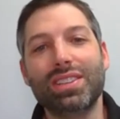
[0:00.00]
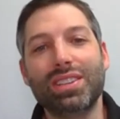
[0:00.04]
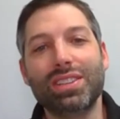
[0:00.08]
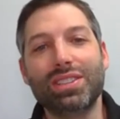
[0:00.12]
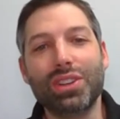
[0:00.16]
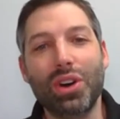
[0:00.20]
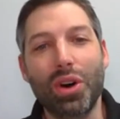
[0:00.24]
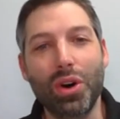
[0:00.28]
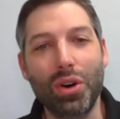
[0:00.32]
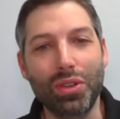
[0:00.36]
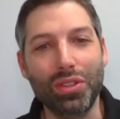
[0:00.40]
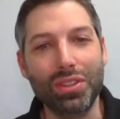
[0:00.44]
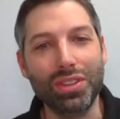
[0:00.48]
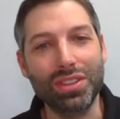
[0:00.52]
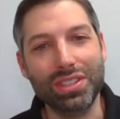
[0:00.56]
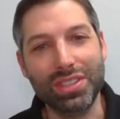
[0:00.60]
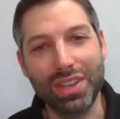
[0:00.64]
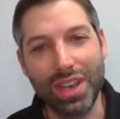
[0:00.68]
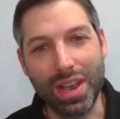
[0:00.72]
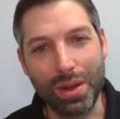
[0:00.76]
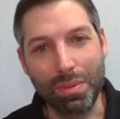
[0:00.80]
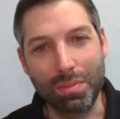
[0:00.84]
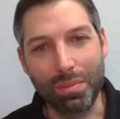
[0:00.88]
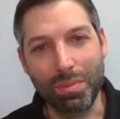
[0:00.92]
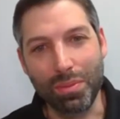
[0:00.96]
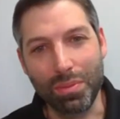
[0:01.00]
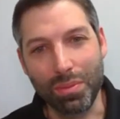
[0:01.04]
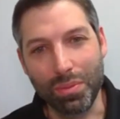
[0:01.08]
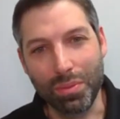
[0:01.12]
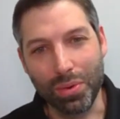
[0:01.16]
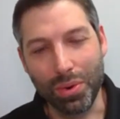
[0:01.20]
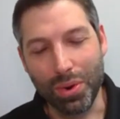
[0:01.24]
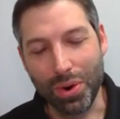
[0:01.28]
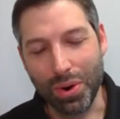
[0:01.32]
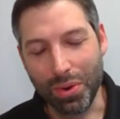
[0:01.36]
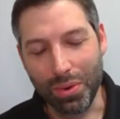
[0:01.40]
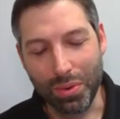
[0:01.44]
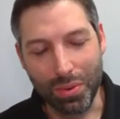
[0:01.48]
It's all the same.
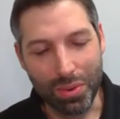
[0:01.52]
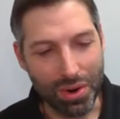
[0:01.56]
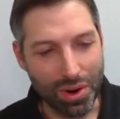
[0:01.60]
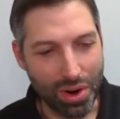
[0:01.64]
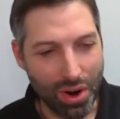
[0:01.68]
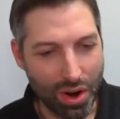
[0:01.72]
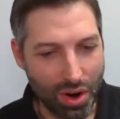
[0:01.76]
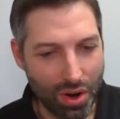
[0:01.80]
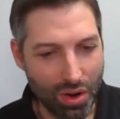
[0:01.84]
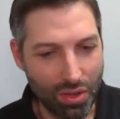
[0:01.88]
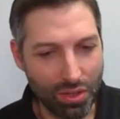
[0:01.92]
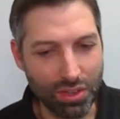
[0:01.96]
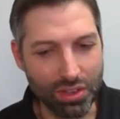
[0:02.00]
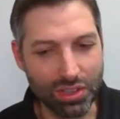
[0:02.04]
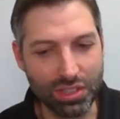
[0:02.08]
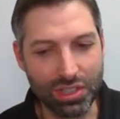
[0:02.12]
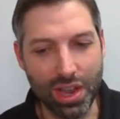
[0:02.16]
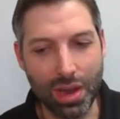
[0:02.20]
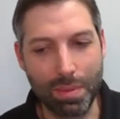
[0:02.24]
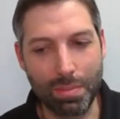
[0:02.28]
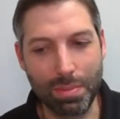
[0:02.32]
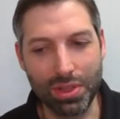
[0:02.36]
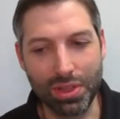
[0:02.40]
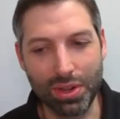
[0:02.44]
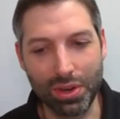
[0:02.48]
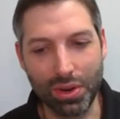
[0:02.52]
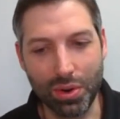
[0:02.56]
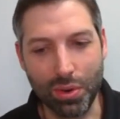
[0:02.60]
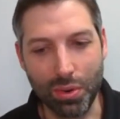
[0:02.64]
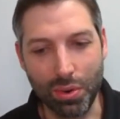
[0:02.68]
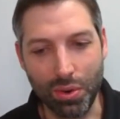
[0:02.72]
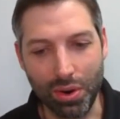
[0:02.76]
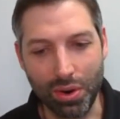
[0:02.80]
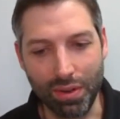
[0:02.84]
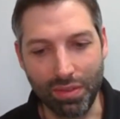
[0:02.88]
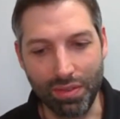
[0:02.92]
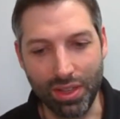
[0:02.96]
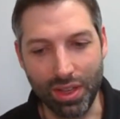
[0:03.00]
We're all the same at the
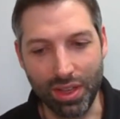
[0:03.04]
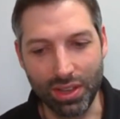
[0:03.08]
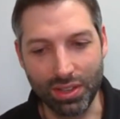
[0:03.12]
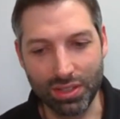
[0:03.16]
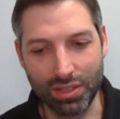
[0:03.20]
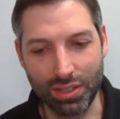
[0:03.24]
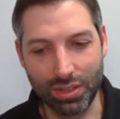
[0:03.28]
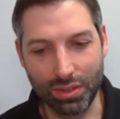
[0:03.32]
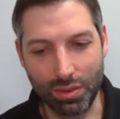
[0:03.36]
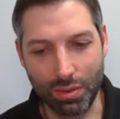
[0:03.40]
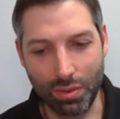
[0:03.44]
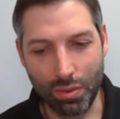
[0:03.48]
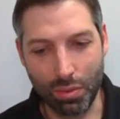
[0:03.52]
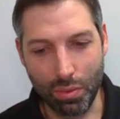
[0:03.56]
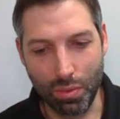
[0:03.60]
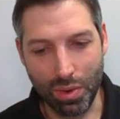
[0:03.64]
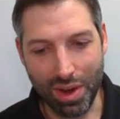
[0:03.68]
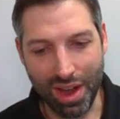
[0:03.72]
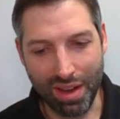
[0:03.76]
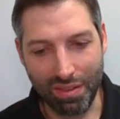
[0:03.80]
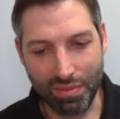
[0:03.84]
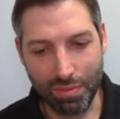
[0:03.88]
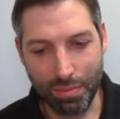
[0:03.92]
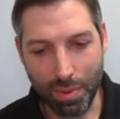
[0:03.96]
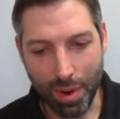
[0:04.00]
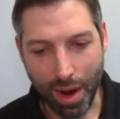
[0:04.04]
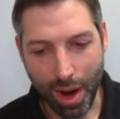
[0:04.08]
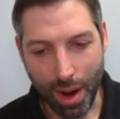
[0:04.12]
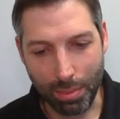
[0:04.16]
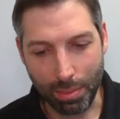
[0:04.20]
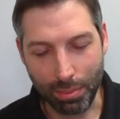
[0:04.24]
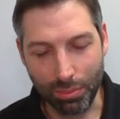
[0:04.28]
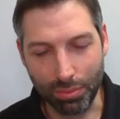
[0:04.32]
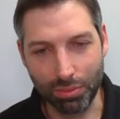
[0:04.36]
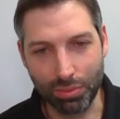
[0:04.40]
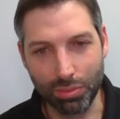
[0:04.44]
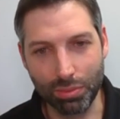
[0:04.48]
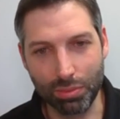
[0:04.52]
core of this. We have
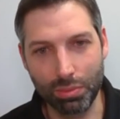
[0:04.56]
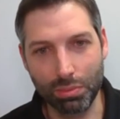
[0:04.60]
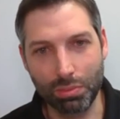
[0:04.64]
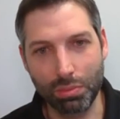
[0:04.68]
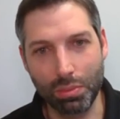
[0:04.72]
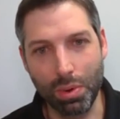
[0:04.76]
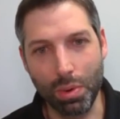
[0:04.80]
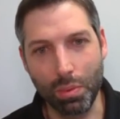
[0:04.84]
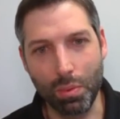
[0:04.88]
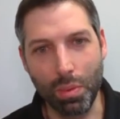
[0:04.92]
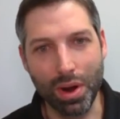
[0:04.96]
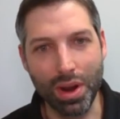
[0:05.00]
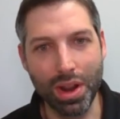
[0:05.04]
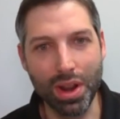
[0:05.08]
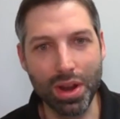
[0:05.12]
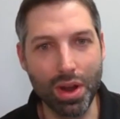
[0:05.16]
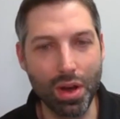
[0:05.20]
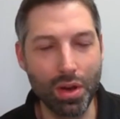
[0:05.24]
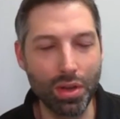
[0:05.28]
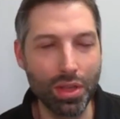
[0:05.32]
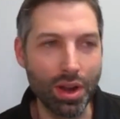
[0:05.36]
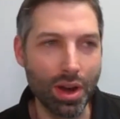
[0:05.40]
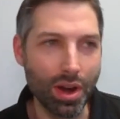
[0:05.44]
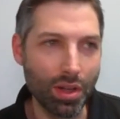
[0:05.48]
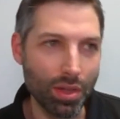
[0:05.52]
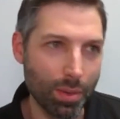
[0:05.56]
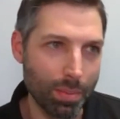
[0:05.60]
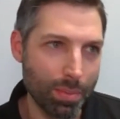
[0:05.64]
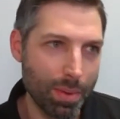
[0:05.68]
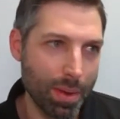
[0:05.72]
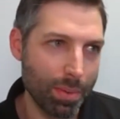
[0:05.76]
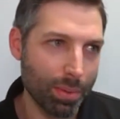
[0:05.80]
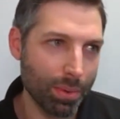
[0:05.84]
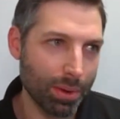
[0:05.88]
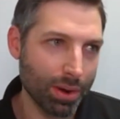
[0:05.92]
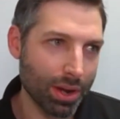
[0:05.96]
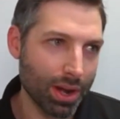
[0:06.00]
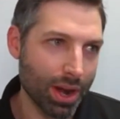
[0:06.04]
problems. We want to know that other
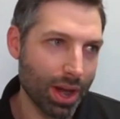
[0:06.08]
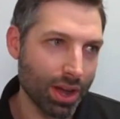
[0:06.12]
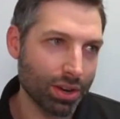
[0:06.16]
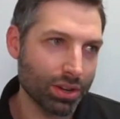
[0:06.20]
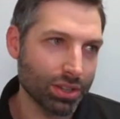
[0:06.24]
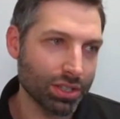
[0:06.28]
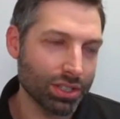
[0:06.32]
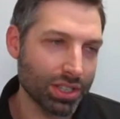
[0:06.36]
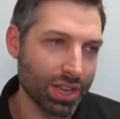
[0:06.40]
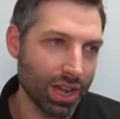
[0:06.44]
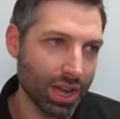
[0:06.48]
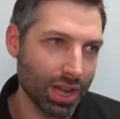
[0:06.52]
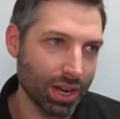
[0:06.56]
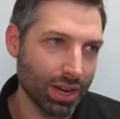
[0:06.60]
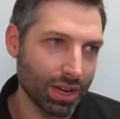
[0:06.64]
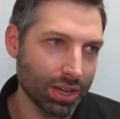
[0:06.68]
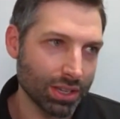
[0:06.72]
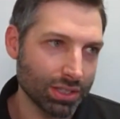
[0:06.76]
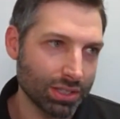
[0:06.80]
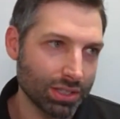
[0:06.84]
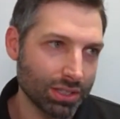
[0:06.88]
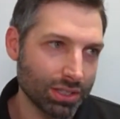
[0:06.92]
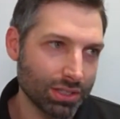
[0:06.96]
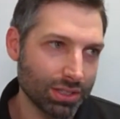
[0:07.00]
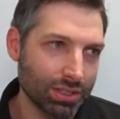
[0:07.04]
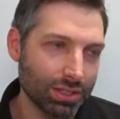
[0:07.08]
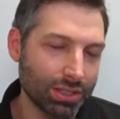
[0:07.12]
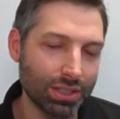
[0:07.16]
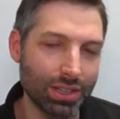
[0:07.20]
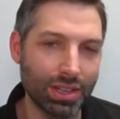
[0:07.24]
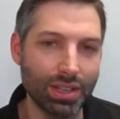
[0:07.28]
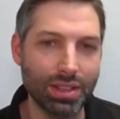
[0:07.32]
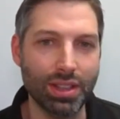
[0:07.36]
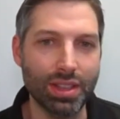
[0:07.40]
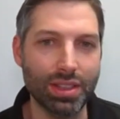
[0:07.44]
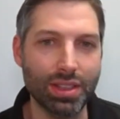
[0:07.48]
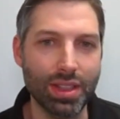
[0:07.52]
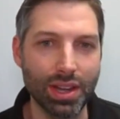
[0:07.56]
people can understand us
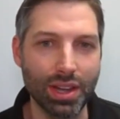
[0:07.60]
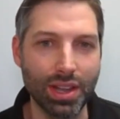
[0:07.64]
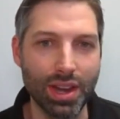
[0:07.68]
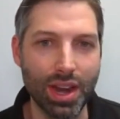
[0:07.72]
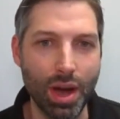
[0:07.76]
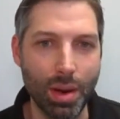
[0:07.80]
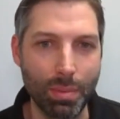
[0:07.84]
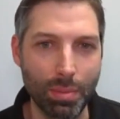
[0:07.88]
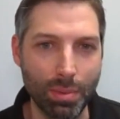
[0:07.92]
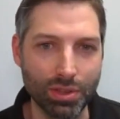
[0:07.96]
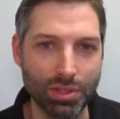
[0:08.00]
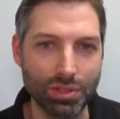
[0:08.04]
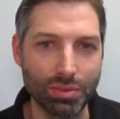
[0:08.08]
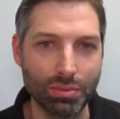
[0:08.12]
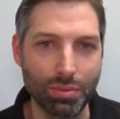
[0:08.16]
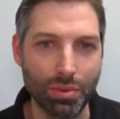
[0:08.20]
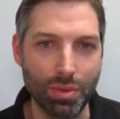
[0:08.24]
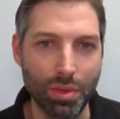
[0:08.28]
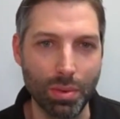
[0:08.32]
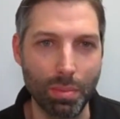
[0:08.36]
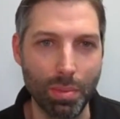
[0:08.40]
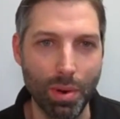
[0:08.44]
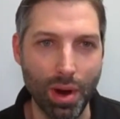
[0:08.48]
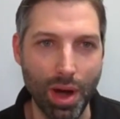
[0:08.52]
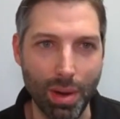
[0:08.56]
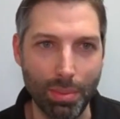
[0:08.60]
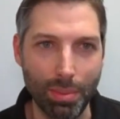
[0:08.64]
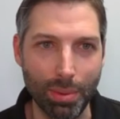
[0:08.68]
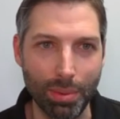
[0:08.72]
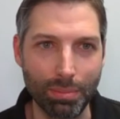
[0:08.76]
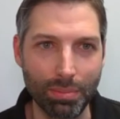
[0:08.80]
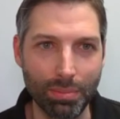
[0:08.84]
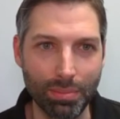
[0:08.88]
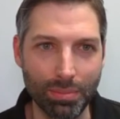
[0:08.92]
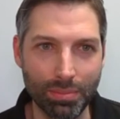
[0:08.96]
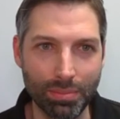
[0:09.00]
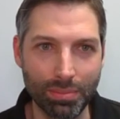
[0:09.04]
and that they can help us through the problem.